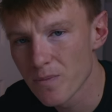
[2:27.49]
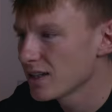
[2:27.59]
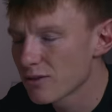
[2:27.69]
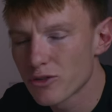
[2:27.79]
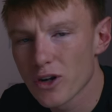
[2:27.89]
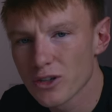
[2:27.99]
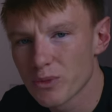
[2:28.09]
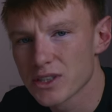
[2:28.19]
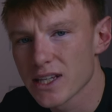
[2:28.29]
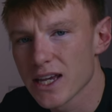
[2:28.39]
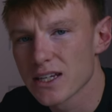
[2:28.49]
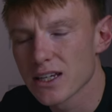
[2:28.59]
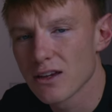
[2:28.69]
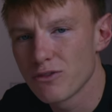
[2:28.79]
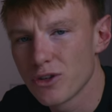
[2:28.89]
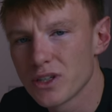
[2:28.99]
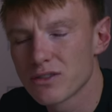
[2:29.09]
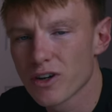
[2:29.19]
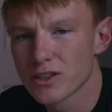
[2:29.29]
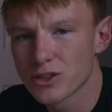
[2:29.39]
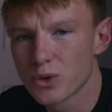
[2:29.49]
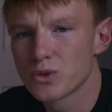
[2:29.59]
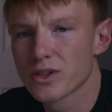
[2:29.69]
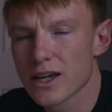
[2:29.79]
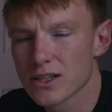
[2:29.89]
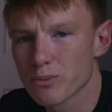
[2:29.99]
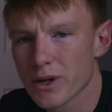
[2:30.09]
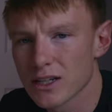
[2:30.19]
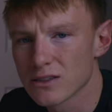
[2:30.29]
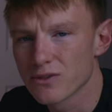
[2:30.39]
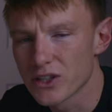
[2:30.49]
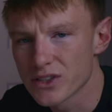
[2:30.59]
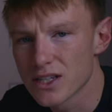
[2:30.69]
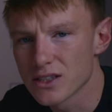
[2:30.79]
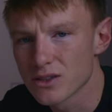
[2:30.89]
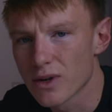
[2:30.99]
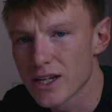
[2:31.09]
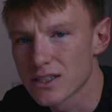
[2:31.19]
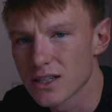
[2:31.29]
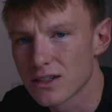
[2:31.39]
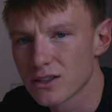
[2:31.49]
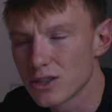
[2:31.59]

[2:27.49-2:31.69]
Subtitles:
Now, for argument's sake, if you need to find £200,000 for your season's racing,